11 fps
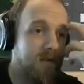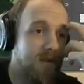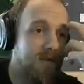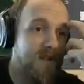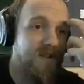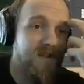the
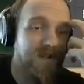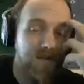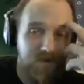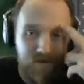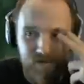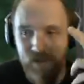
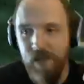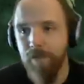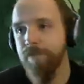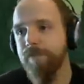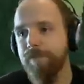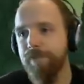fastidious D M
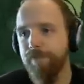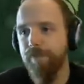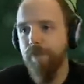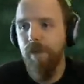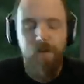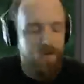
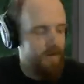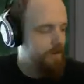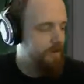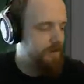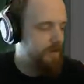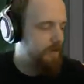
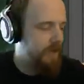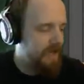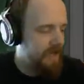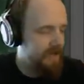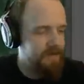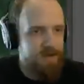would probably
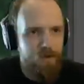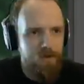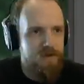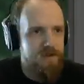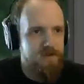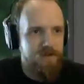have all of
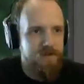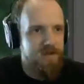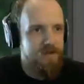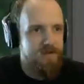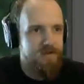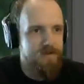these
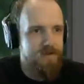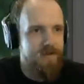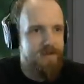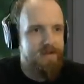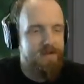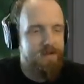ideas
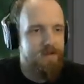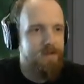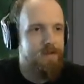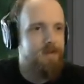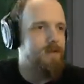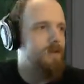and
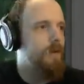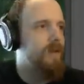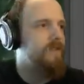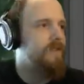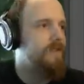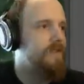
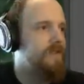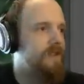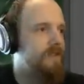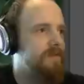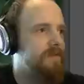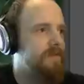quests and
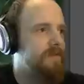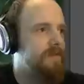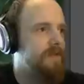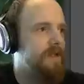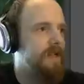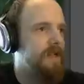stuff
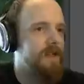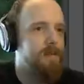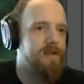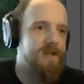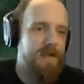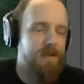uh,
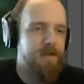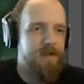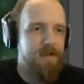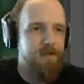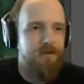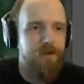with town
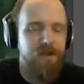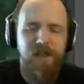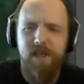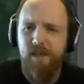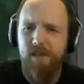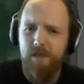names written
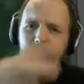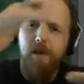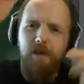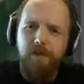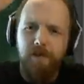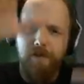in
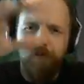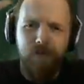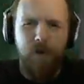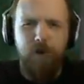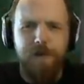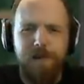nice
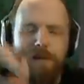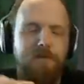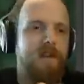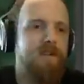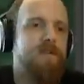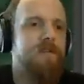orderly
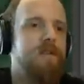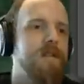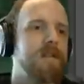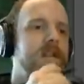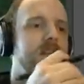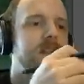fashion,
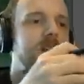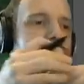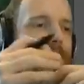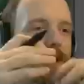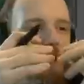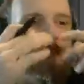
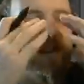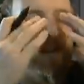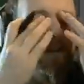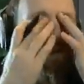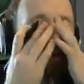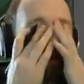but I
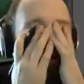don't do